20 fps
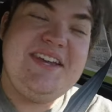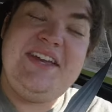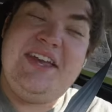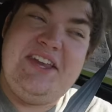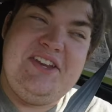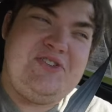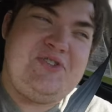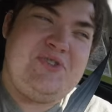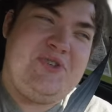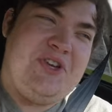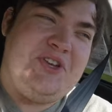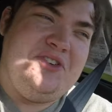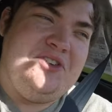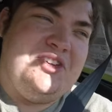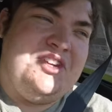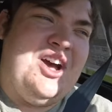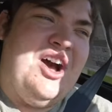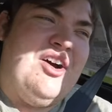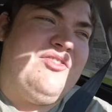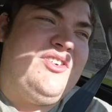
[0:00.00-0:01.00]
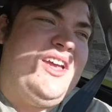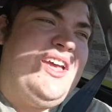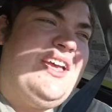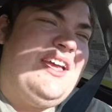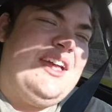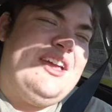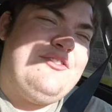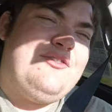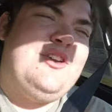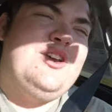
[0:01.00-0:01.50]
interestingly enough,
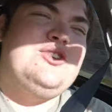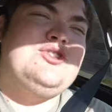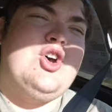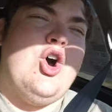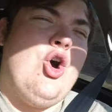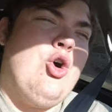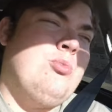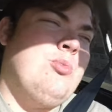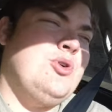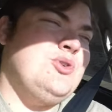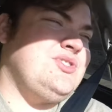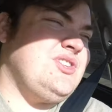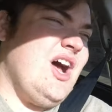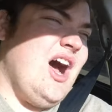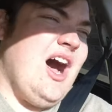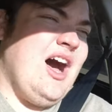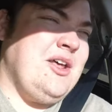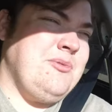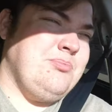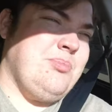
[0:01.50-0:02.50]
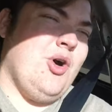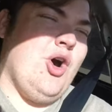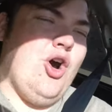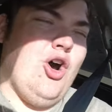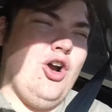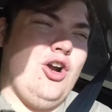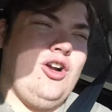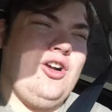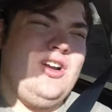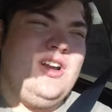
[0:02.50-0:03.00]
it feels almost on
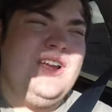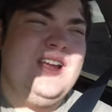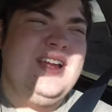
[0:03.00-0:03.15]
par,